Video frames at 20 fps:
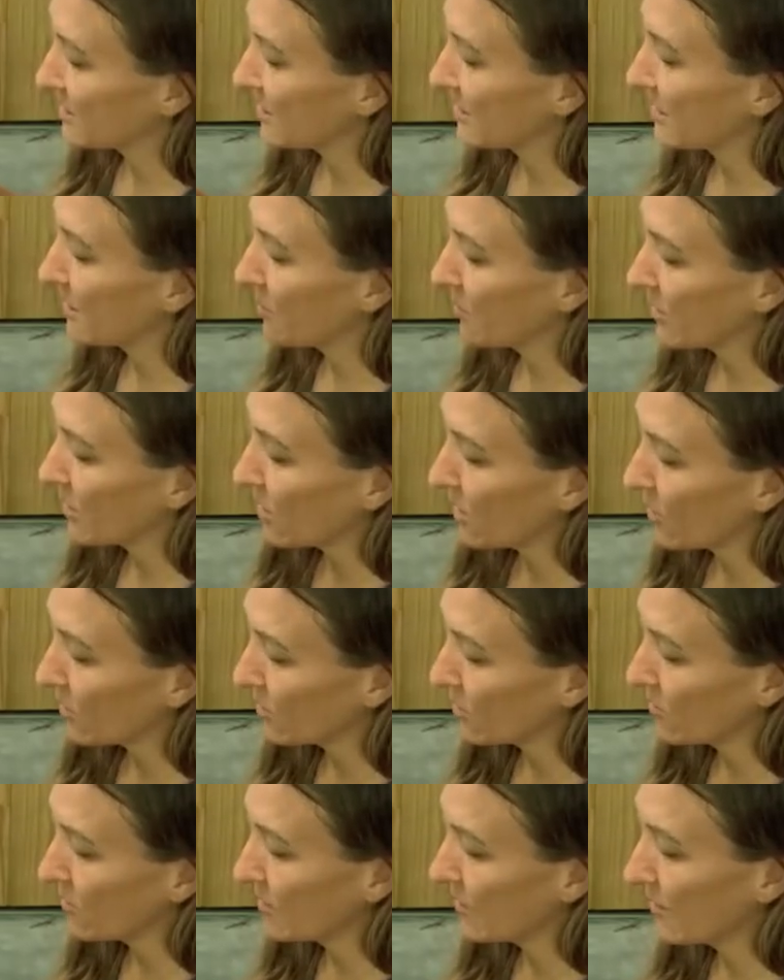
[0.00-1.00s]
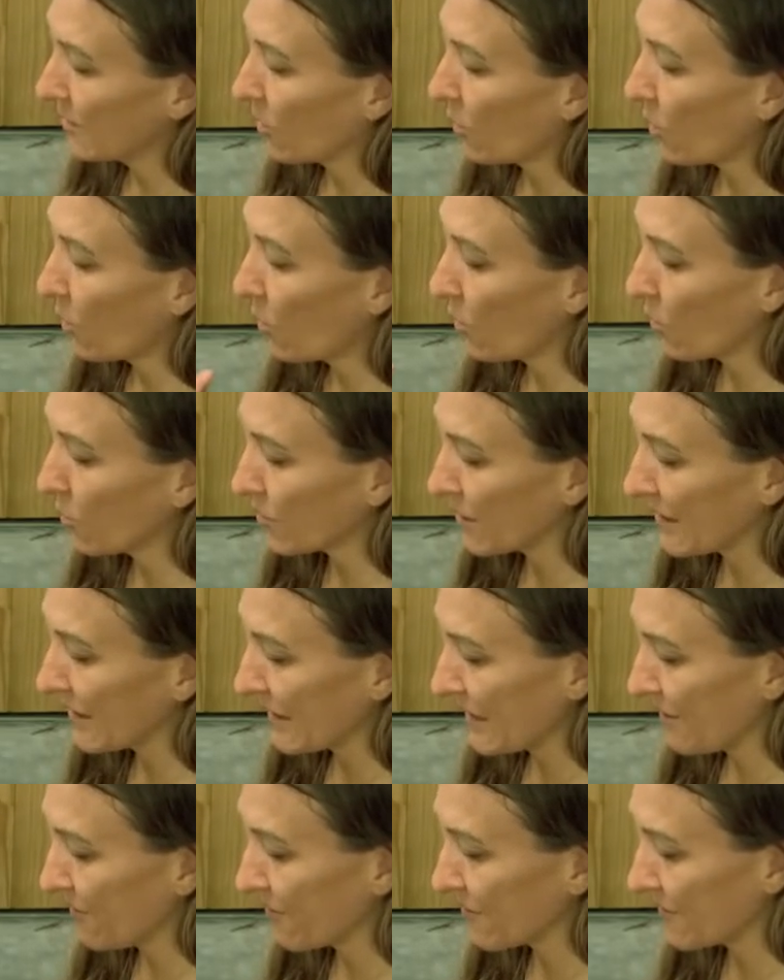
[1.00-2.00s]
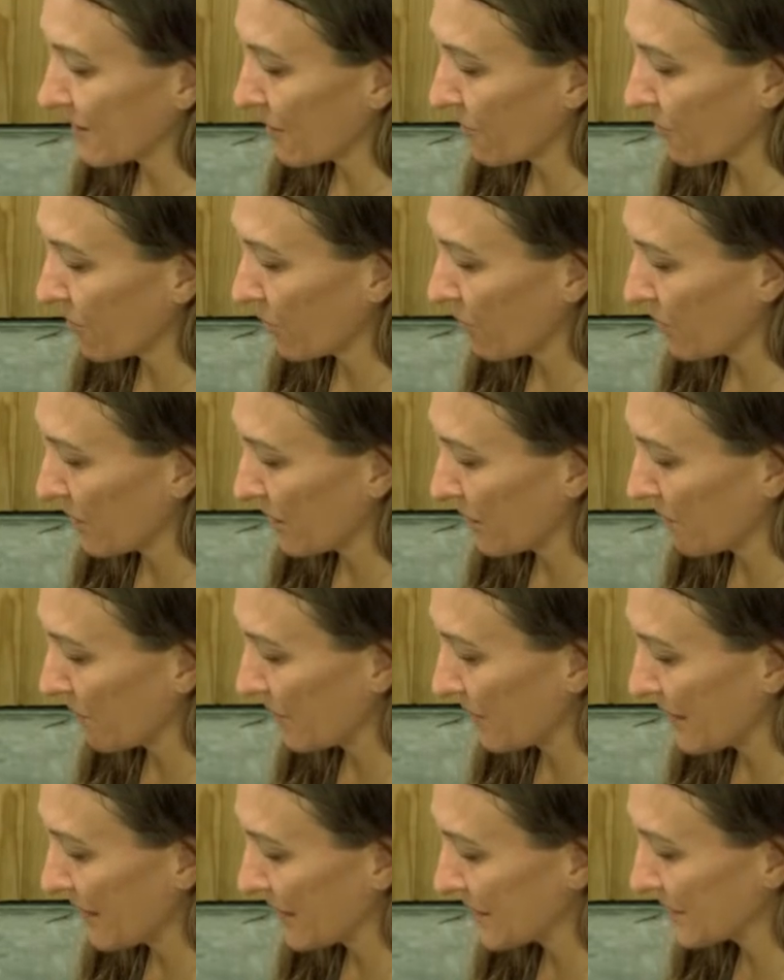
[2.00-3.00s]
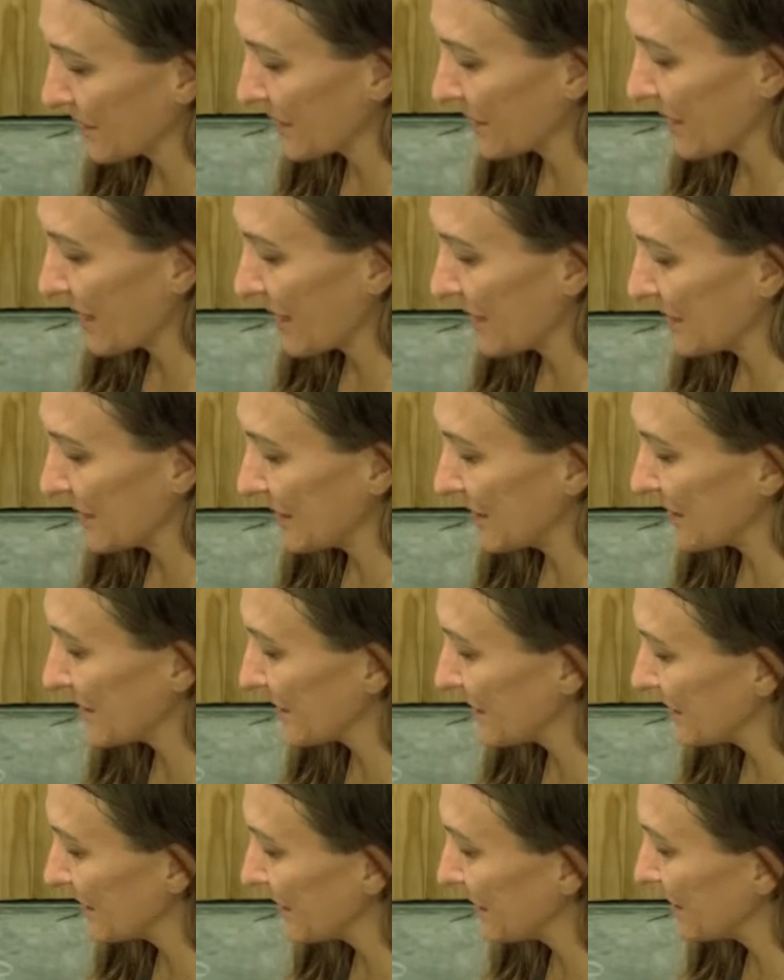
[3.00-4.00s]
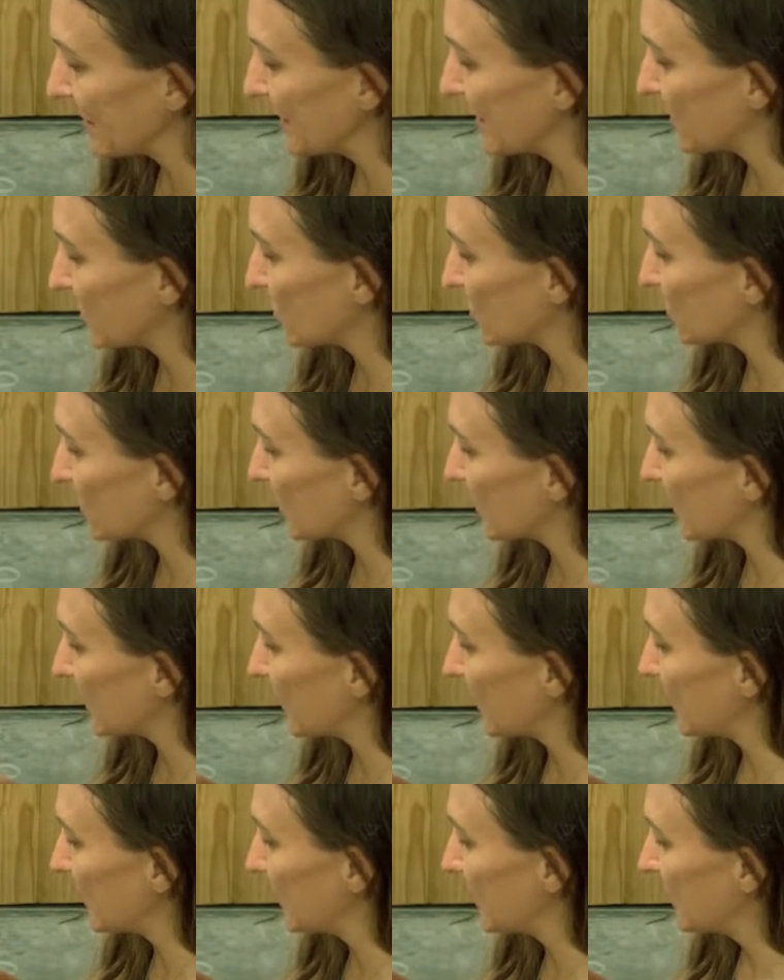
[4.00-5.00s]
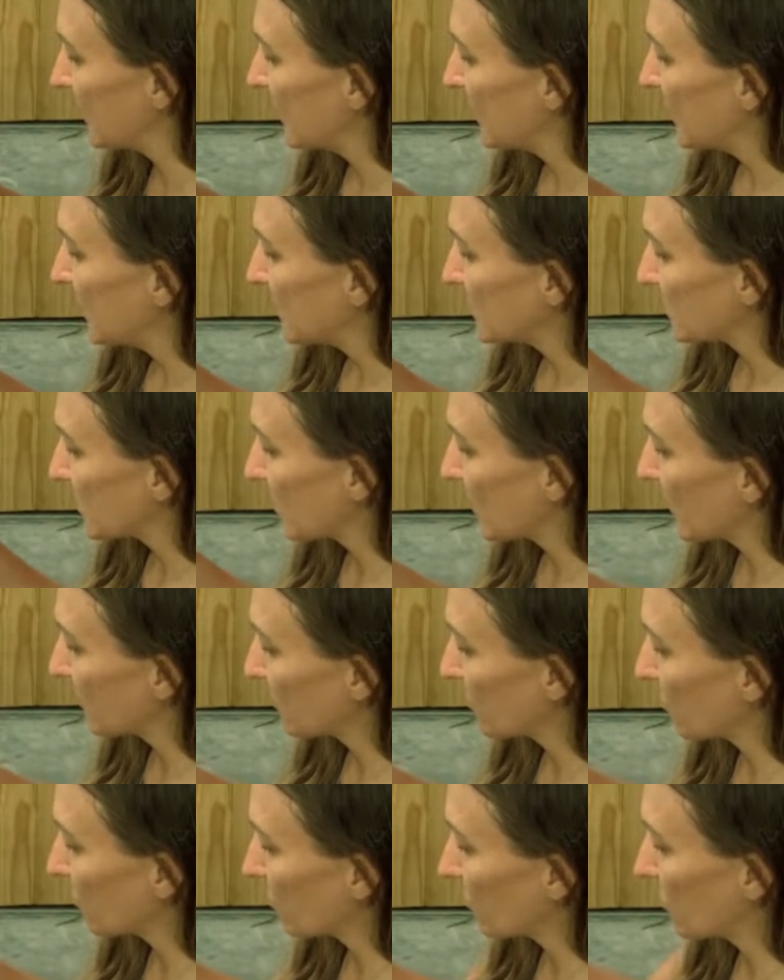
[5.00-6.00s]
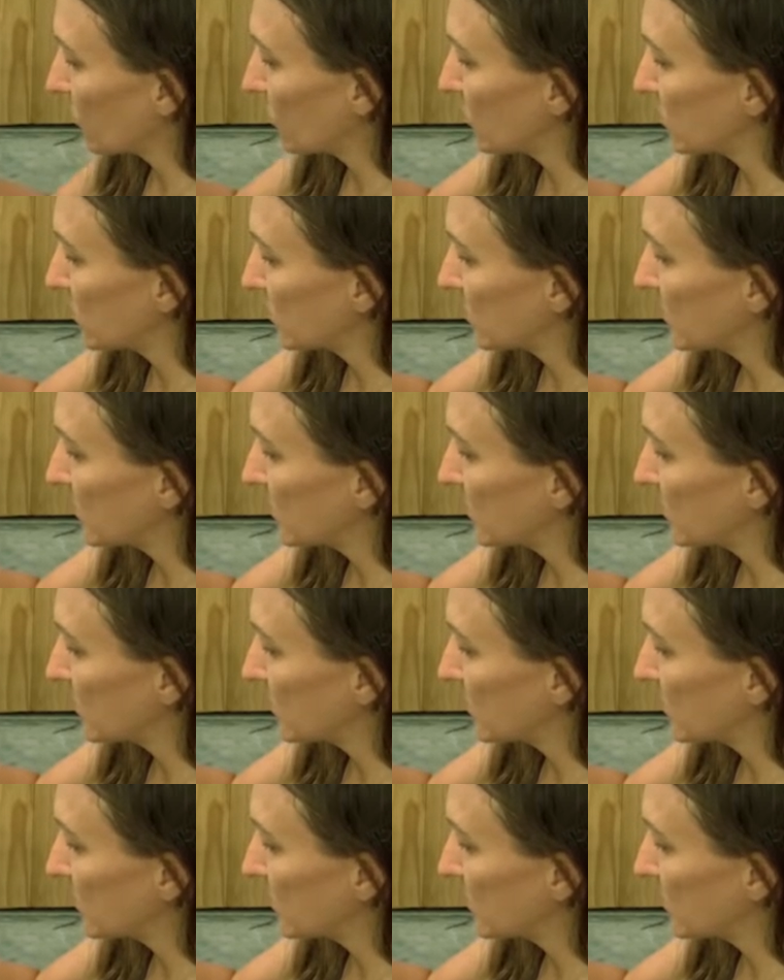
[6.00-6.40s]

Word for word: So there we go. All the leaf stuff that we can plant today is literally, so that's a root,